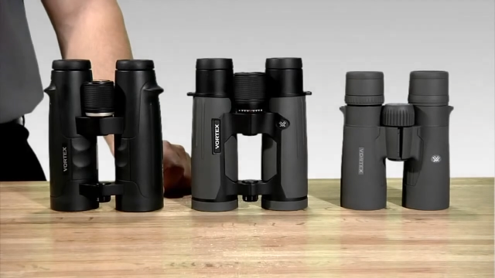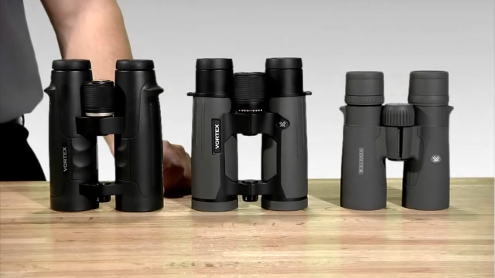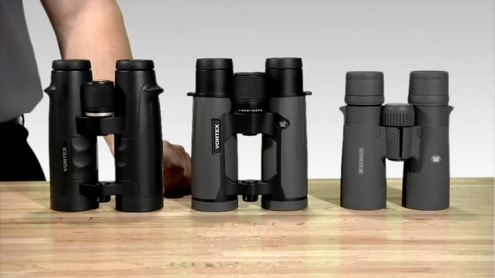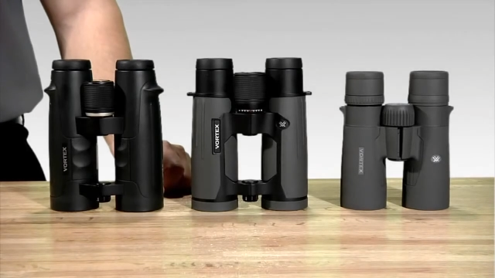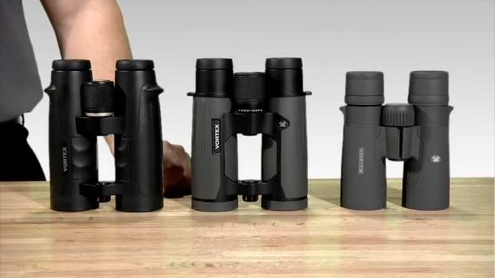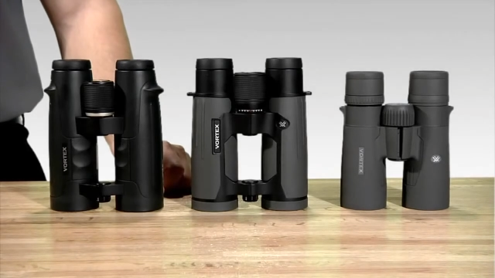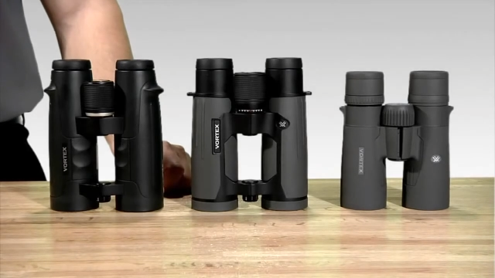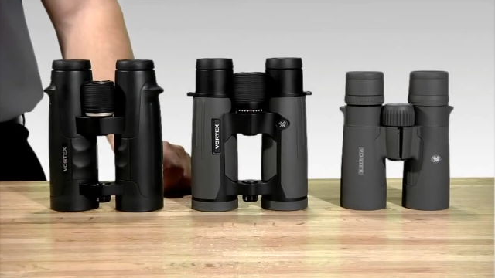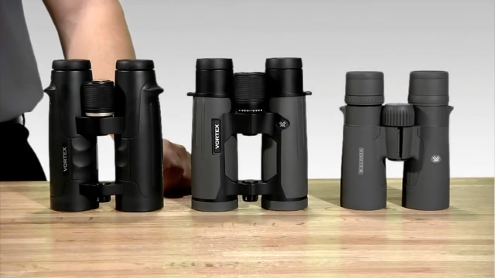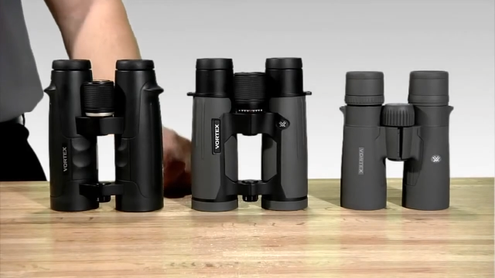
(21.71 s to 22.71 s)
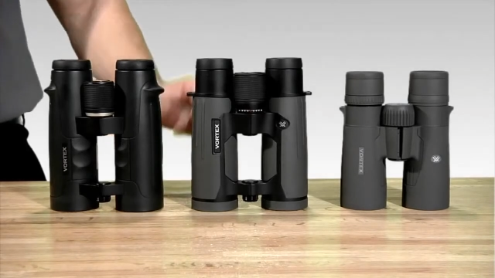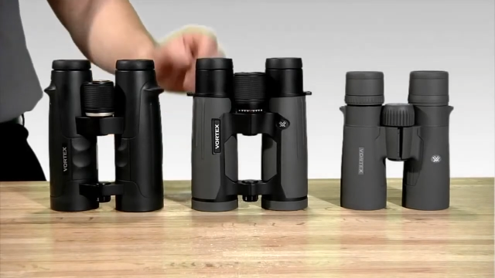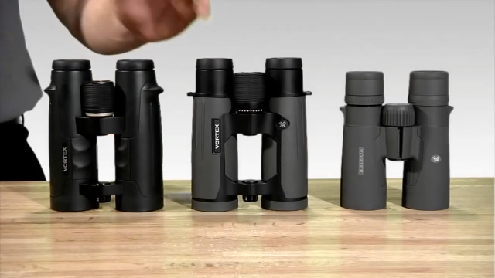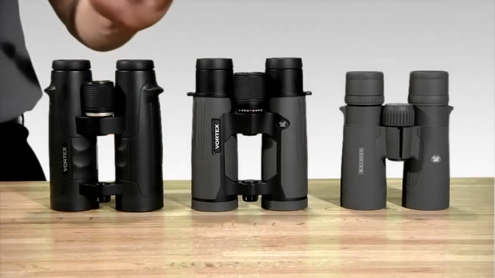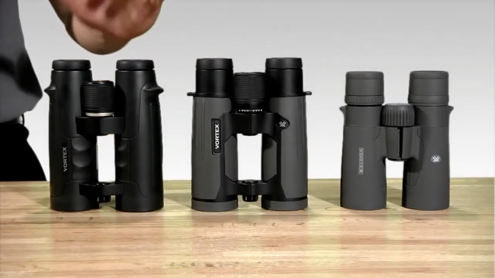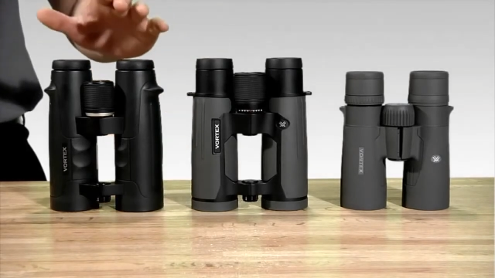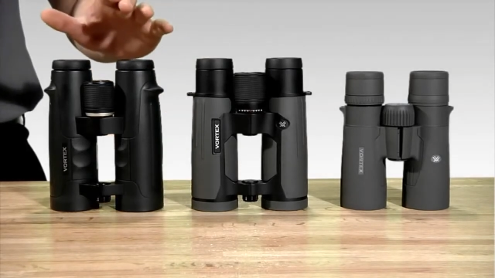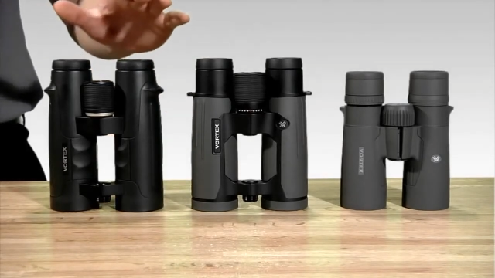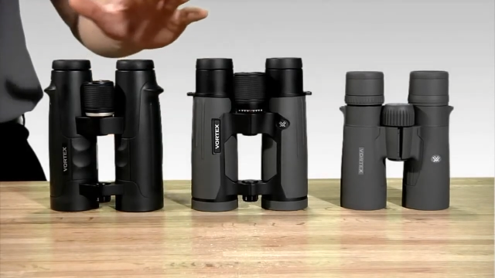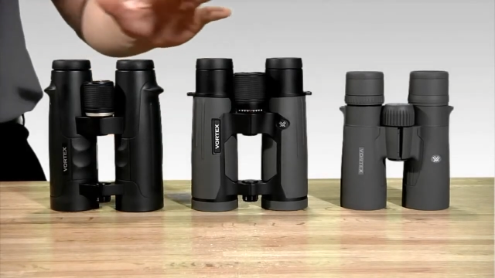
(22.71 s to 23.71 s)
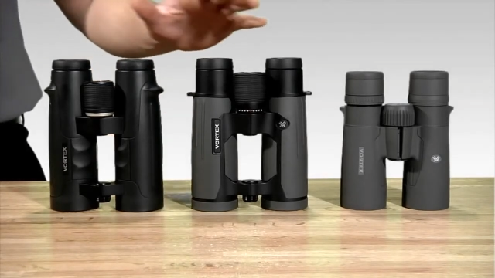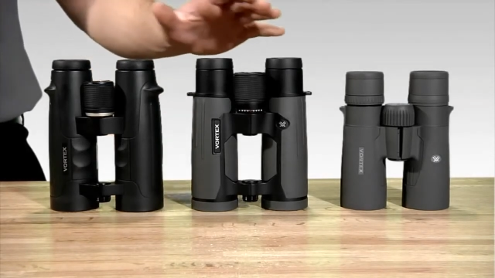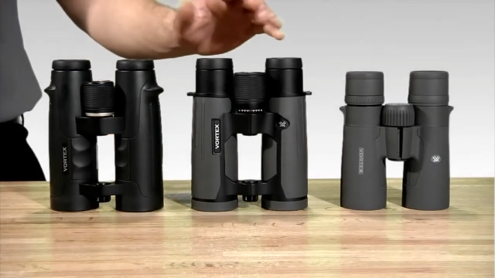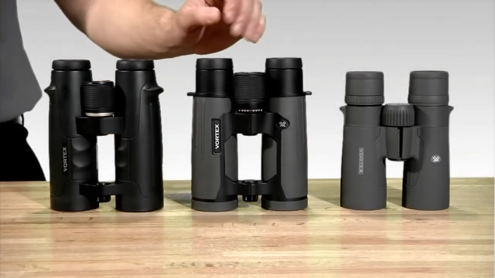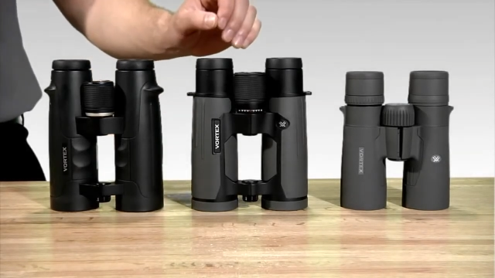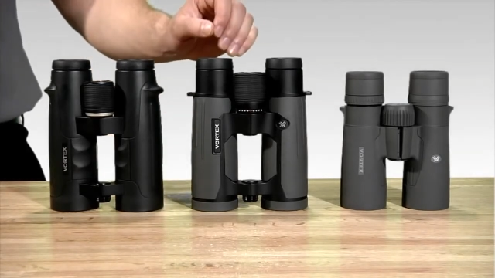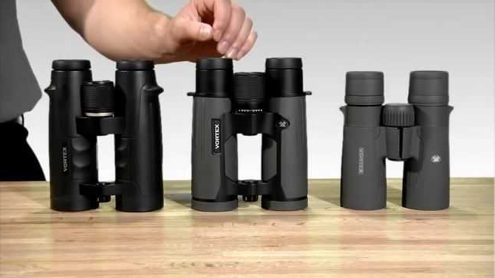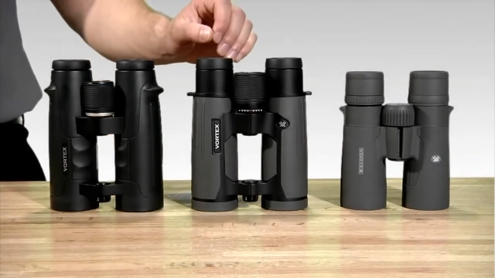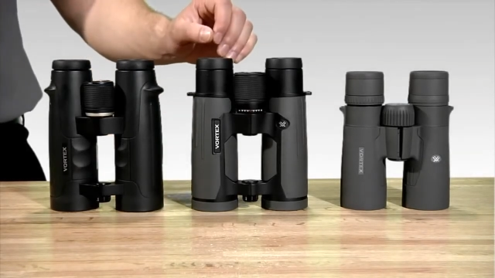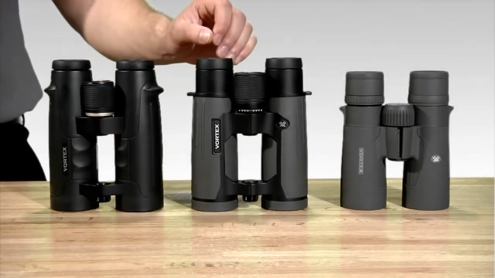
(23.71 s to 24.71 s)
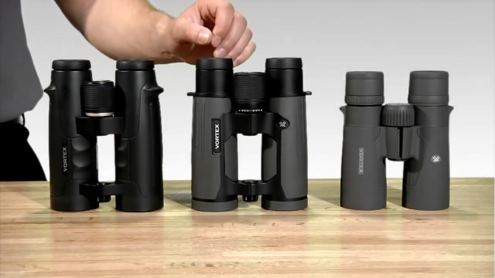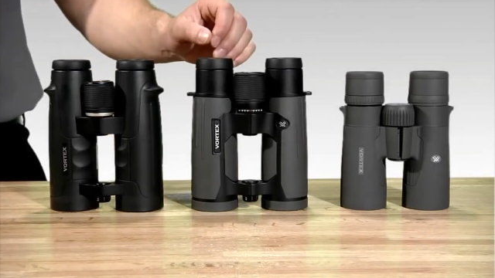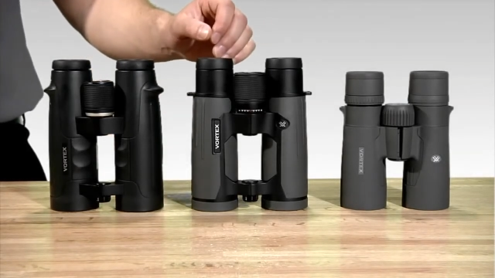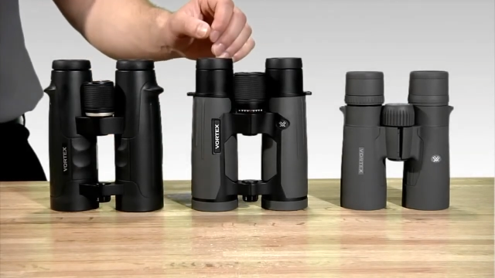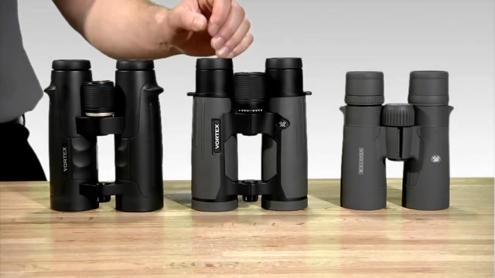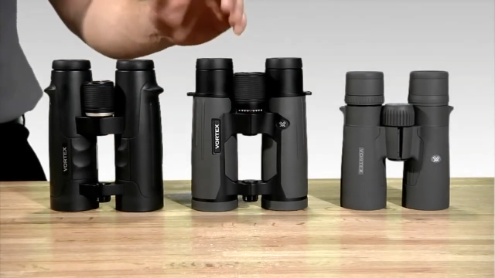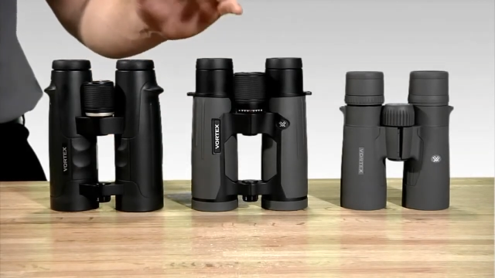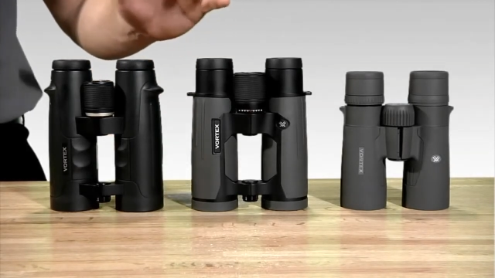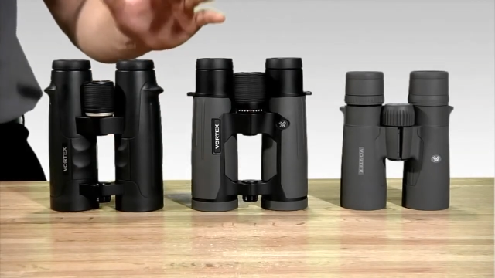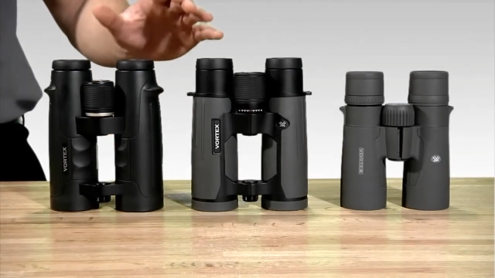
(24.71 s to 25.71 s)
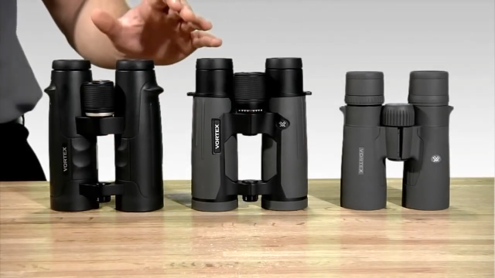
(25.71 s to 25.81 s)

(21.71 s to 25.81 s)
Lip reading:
[unreadable: no face in view]